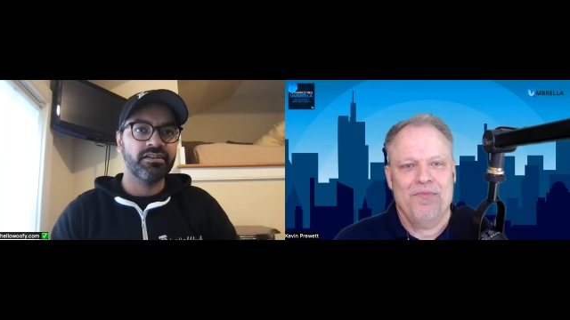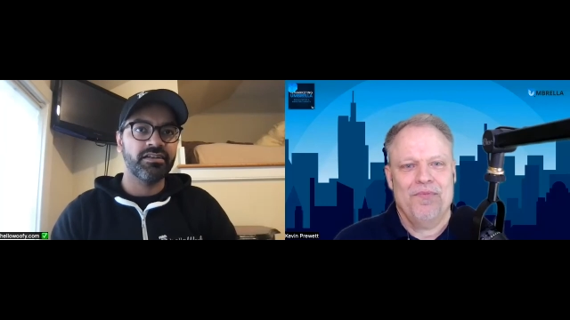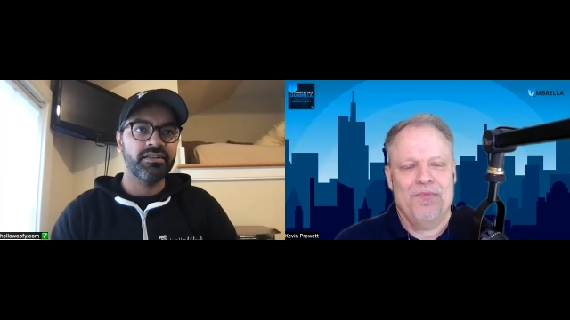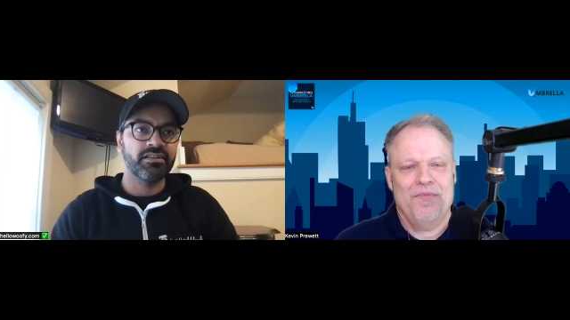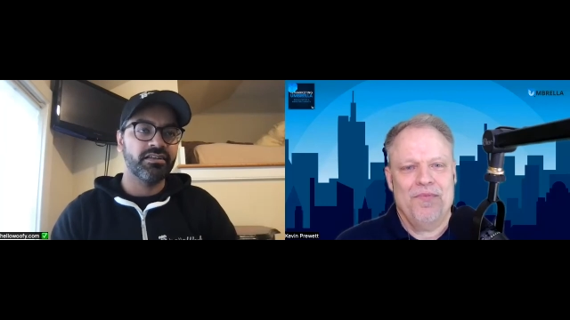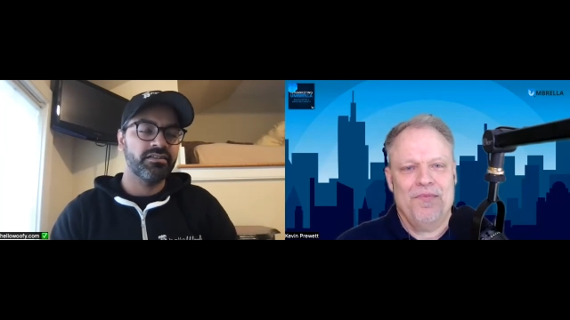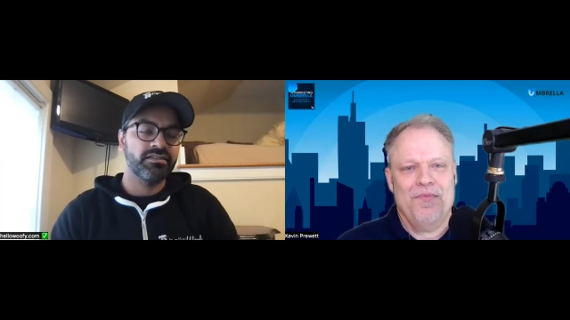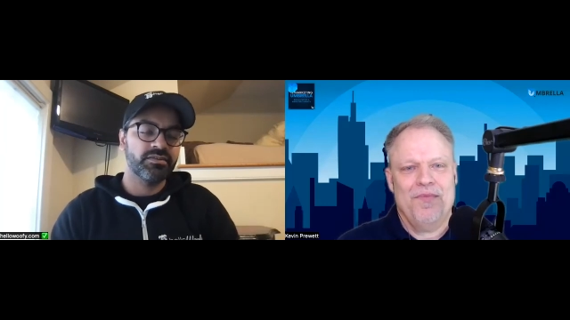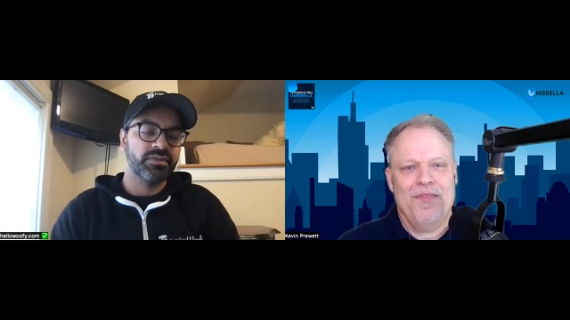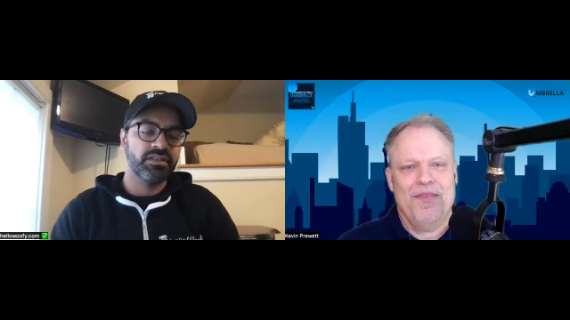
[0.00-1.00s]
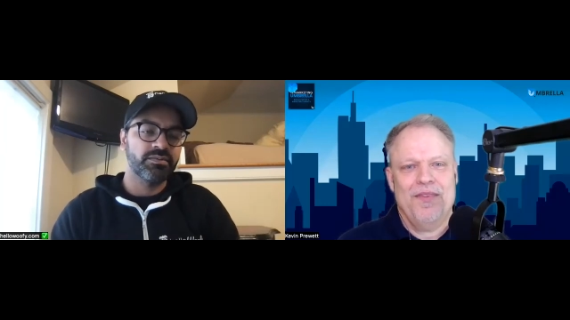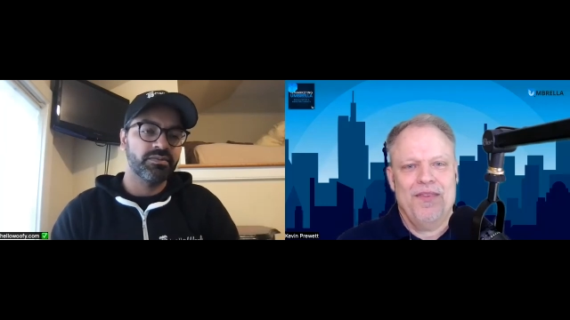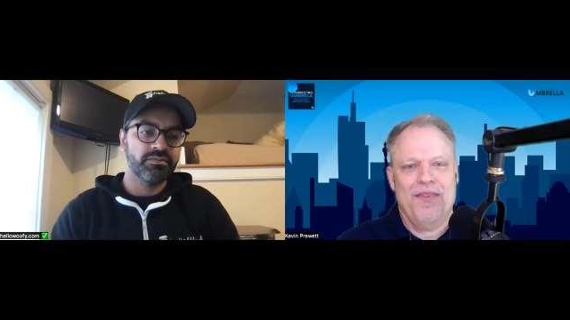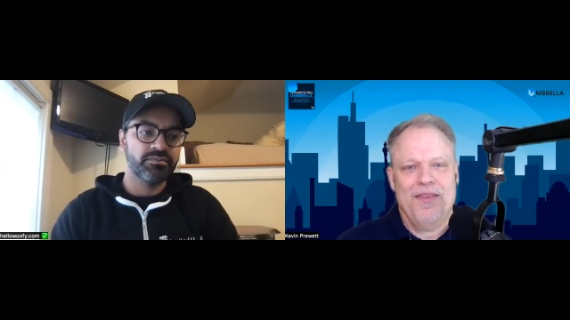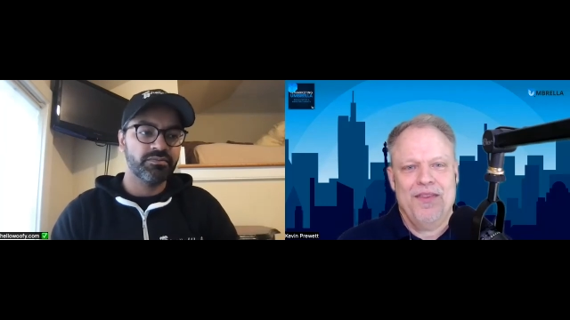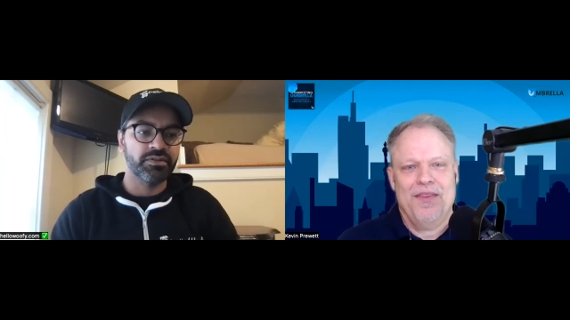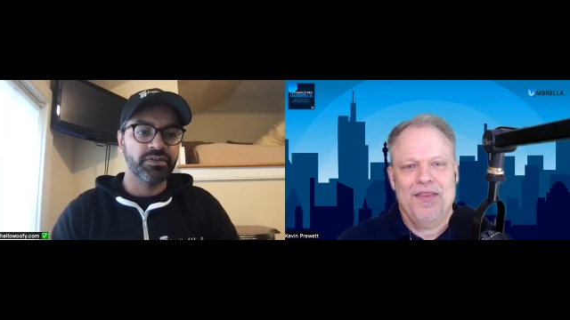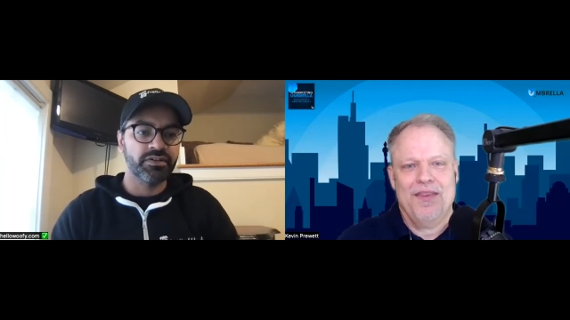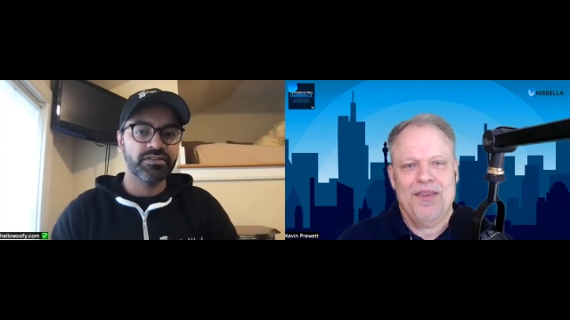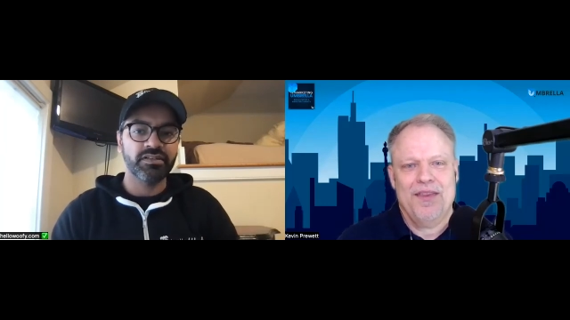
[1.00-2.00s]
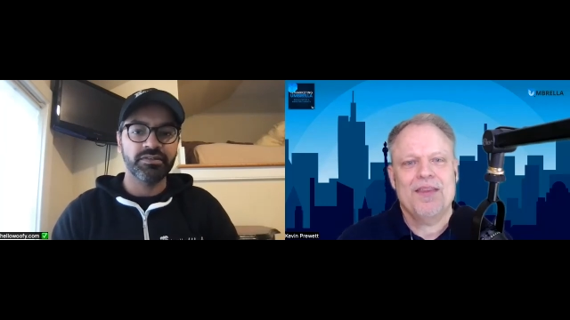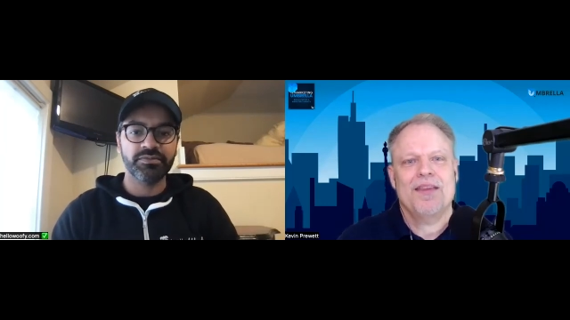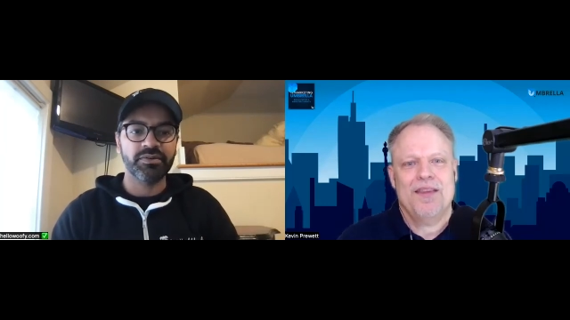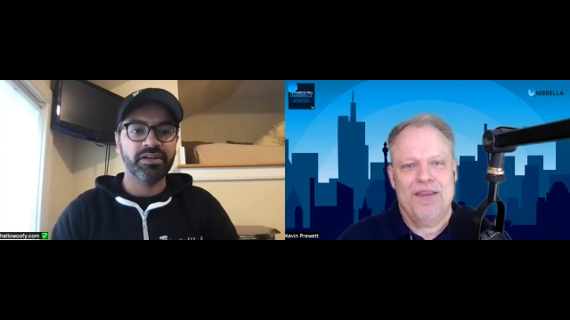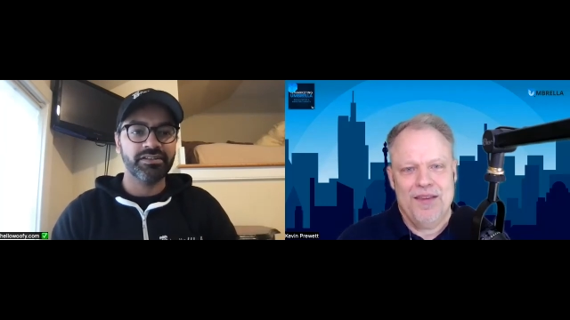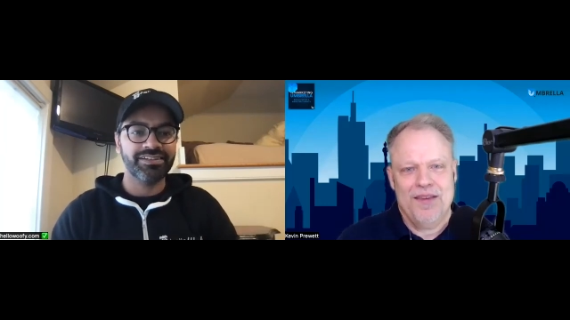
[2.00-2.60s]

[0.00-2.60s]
Speaker 1: and and so we keep proving ourselves right.